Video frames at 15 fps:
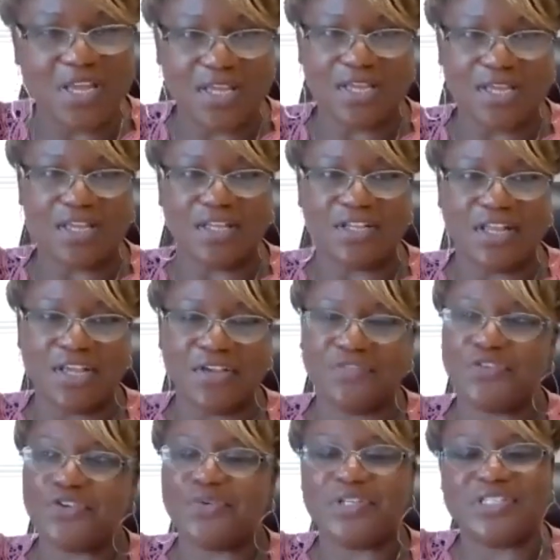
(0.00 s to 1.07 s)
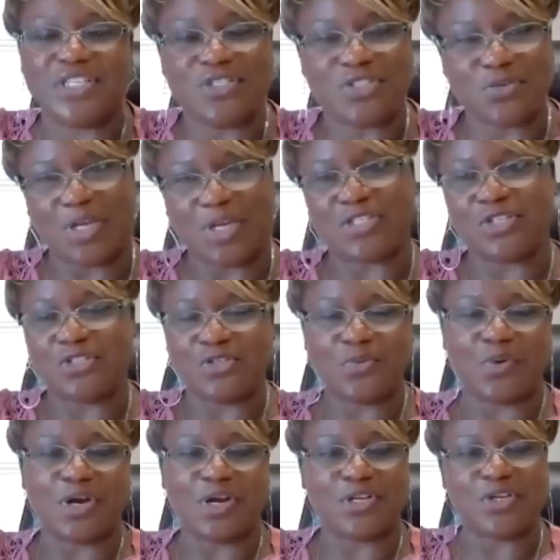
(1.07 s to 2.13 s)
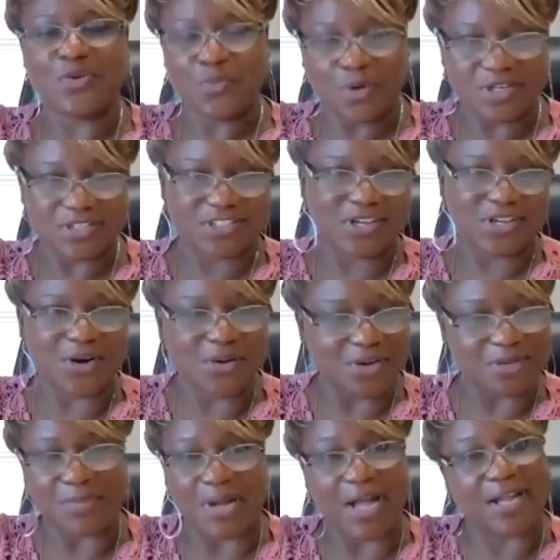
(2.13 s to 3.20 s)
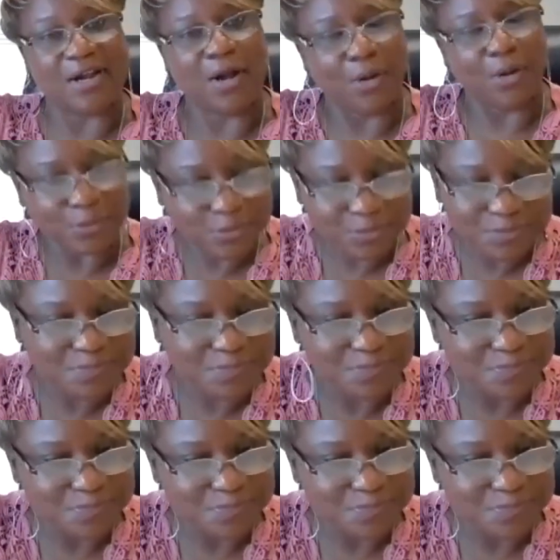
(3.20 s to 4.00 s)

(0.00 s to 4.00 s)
then if you're in a situation to where you want to go and buy a home,